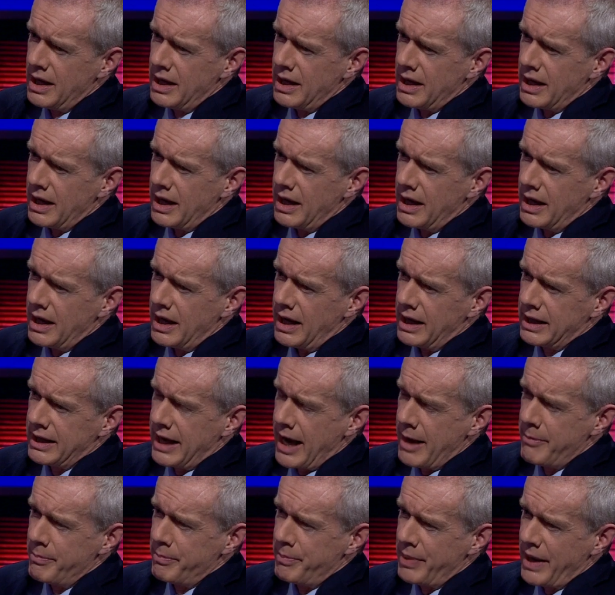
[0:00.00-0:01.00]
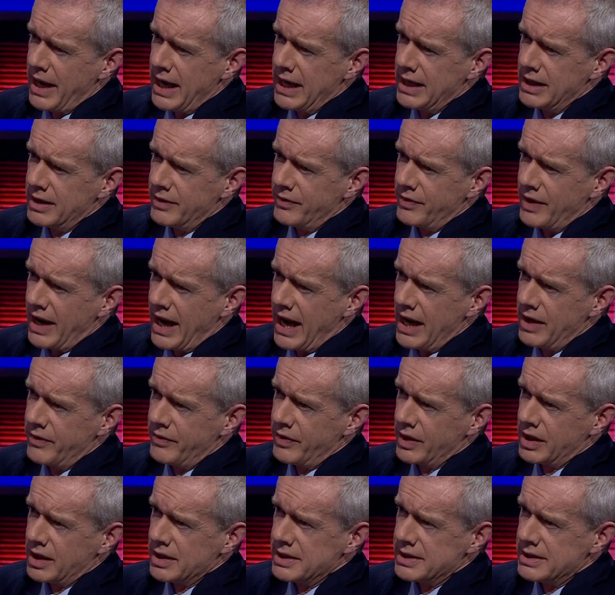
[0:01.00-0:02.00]
a campaign of
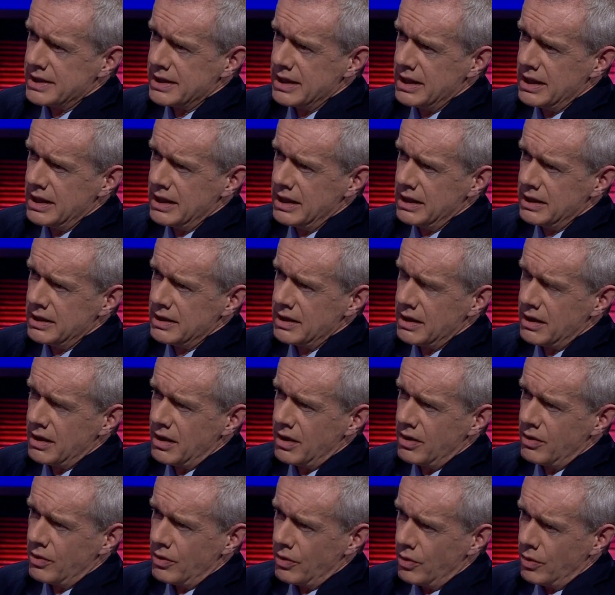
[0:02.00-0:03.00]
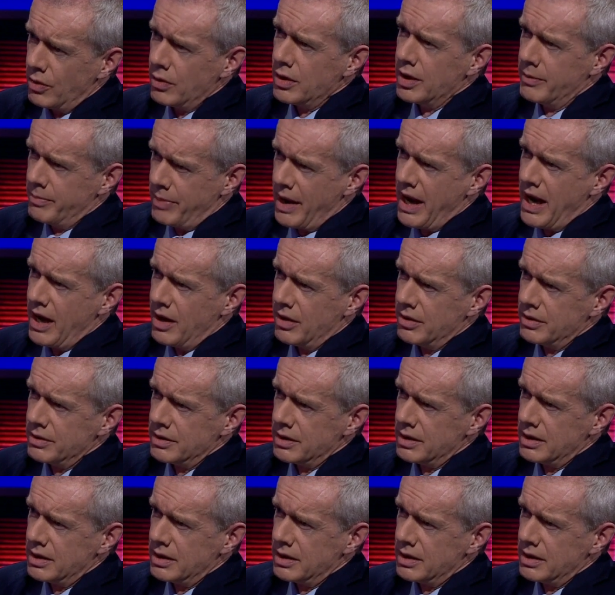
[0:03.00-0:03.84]
advocacy all about